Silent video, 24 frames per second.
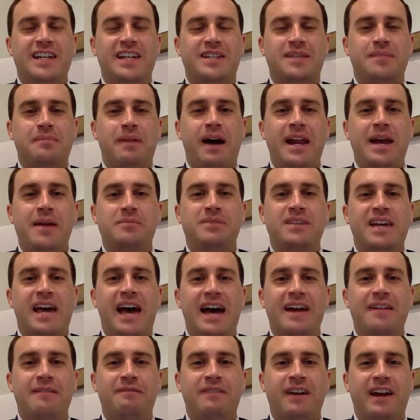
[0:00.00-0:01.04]
My name's
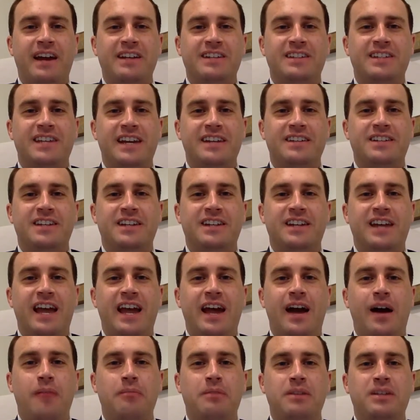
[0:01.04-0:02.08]
Adam Vansant.
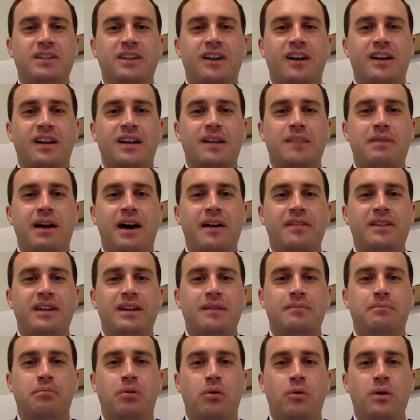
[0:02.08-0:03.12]
Today I'll be talking about the
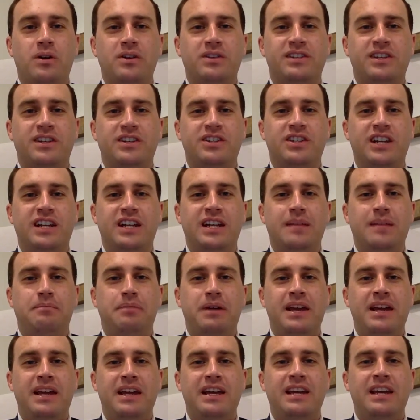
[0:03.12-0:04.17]
importance of
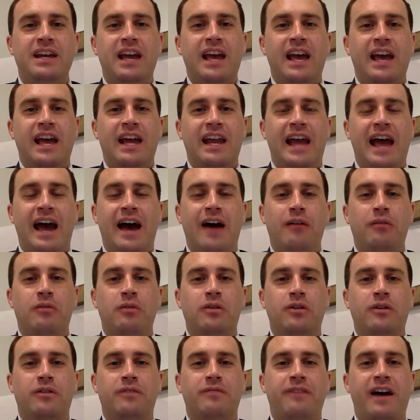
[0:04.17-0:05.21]
GDP and how it
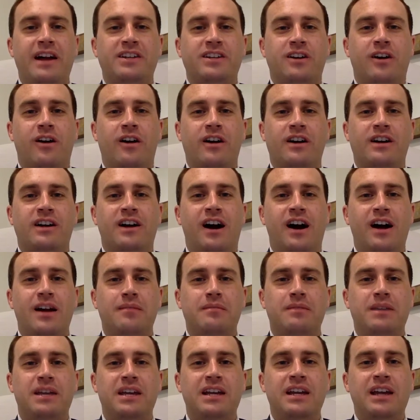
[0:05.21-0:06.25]
will affect our
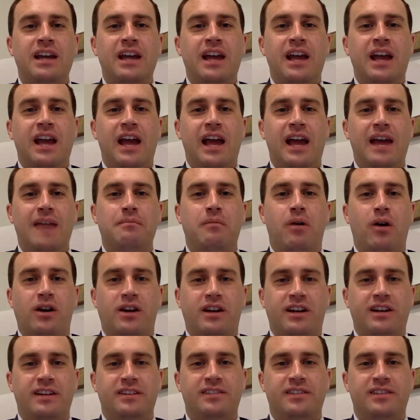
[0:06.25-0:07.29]
economy and
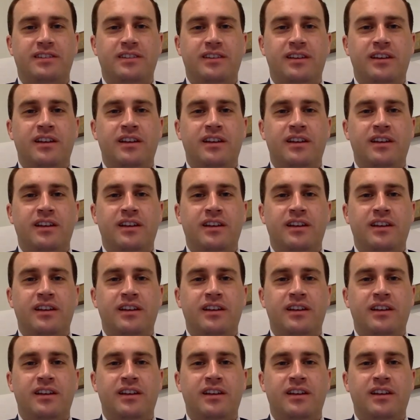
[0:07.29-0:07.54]
markets.